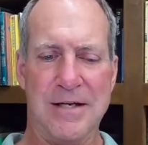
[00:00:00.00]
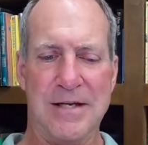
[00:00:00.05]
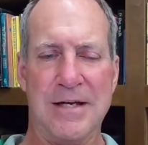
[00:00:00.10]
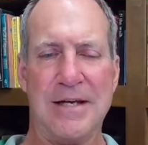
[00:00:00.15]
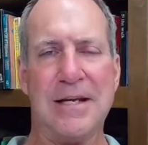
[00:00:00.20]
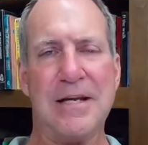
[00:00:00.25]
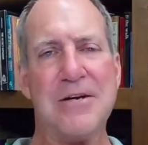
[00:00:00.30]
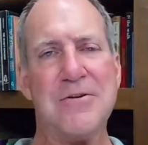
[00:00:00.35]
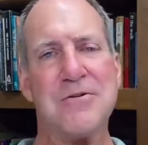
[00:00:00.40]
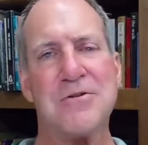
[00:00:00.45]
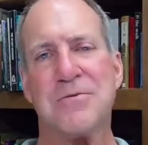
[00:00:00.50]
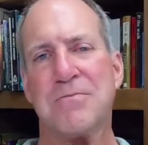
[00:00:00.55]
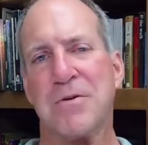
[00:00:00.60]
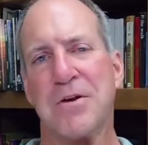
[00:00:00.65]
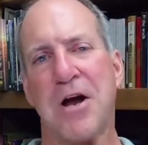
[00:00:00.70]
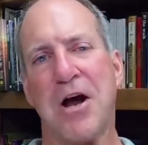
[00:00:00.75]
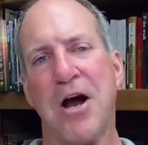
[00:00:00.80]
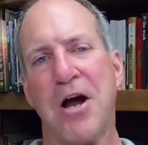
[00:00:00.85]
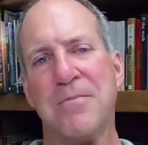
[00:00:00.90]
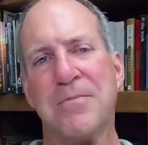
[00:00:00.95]
And here are some
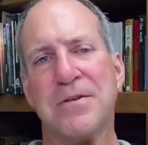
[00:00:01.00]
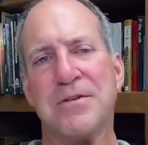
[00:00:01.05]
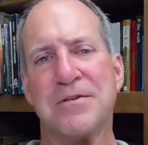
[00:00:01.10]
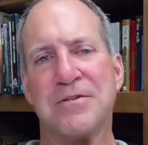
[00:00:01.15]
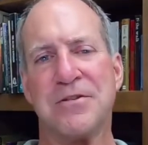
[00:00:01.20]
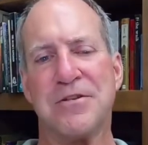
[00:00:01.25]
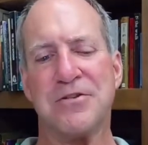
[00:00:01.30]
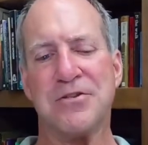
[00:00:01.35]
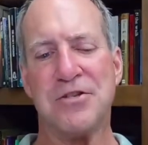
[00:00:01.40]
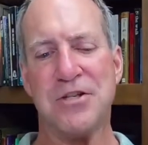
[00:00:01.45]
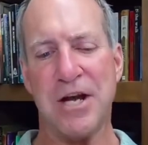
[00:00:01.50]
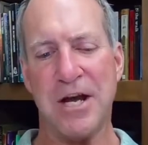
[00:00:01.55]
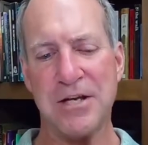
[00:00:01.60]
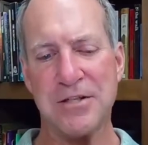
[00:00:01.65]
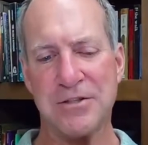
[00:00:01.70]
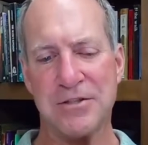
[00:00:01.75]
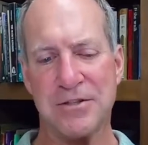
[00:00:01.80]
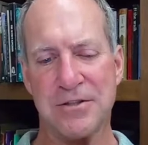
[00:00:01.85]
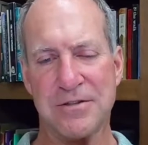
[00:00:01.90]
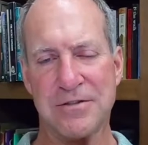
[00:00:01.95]
common
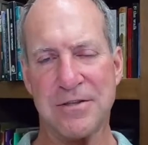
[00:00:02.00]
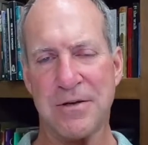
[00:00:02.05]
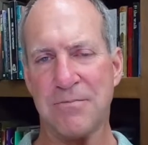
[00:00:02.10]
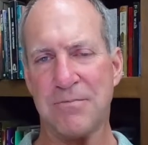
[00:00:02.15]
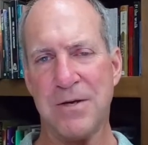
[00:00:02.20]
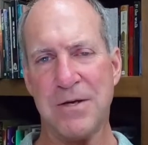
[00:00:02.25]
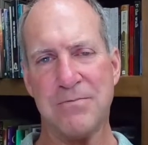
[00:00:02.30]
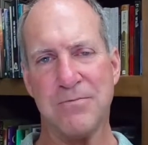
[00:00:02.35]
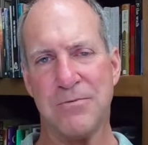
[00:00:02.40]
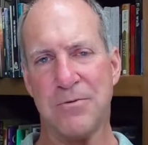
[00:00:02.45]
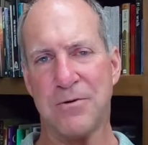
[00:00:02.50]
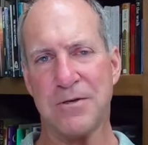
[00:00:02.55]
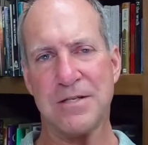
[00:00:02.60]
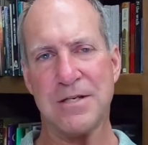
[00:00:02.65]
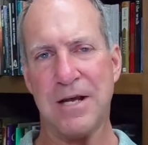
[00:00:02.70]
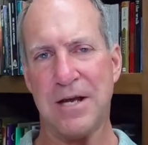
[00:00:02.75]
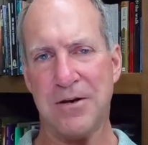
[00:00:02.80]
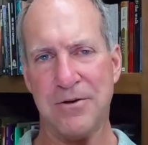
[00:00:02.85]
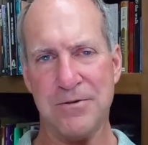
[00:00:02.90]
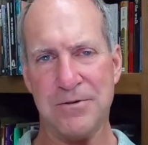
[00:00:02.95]
suggestions that people will
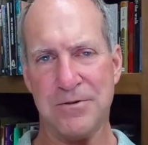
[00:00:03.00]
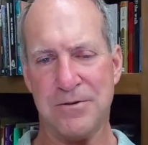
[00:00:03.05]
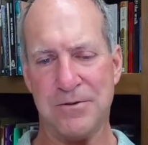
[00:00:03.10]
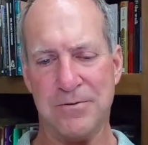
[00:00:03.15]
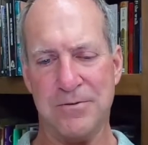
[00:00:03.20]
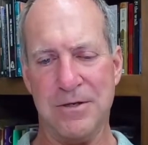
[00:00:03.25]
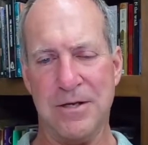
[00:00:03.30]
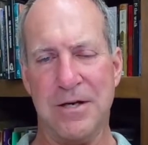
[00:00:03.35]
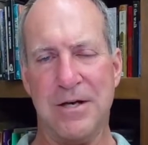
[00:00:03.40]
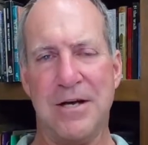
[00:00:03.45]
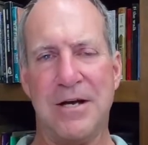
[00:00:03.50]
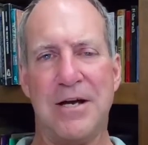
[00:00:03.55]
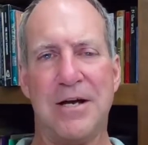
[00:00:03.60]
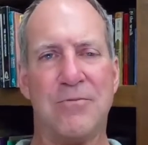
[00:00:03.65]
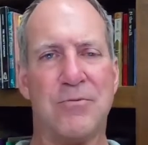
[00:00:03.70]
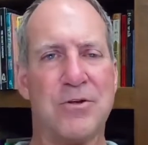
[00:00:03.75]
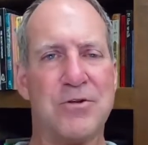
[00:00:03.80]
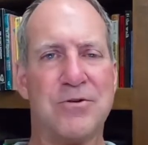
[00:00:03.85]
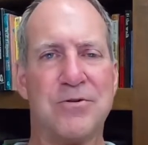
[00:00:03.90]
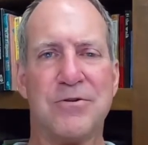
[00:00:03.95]
tell you
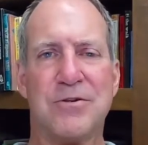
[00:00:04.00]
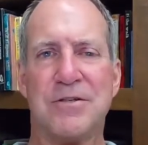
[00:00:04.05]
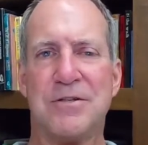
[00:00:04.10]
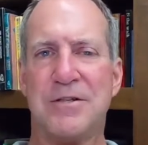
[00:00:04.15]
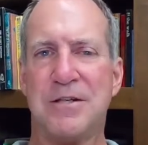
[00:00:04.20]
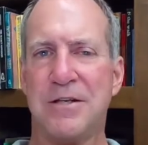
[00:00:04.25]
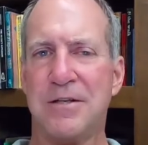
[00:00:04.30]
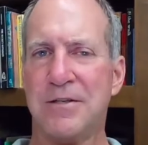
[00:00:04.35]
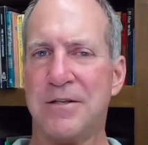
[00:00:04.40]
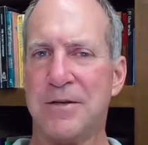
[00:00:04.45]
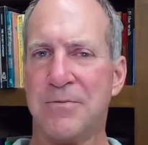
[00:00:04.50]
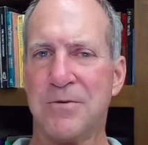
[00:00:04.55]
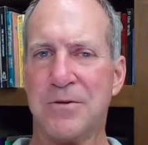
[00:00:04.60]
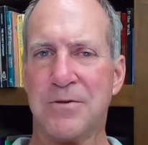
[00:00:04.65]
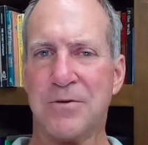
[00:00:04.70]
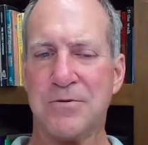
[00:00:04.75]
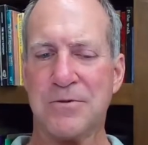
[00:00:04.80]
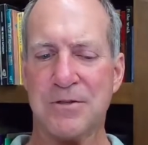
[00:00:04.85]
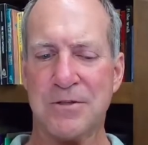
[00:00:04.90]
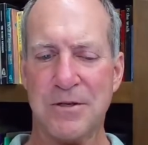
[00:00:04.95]
when you're dealing with
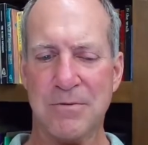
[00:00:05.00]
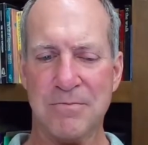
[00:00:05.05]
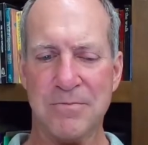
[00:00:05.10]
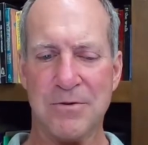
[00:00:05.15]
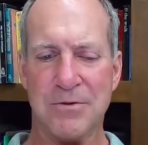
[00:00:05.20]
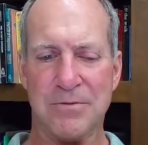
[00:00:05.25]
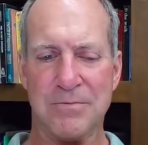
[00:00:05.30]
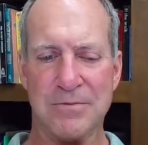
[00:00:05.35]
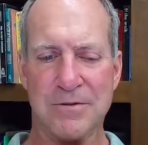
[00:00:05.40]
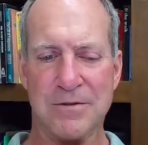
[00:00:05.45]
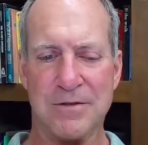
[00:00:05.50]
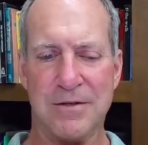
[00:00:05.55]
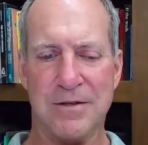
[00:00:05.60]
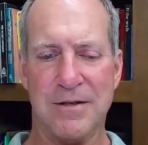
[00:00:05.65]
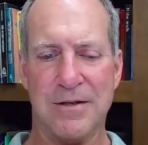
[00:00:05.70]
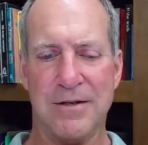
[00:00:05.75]
those symptoms.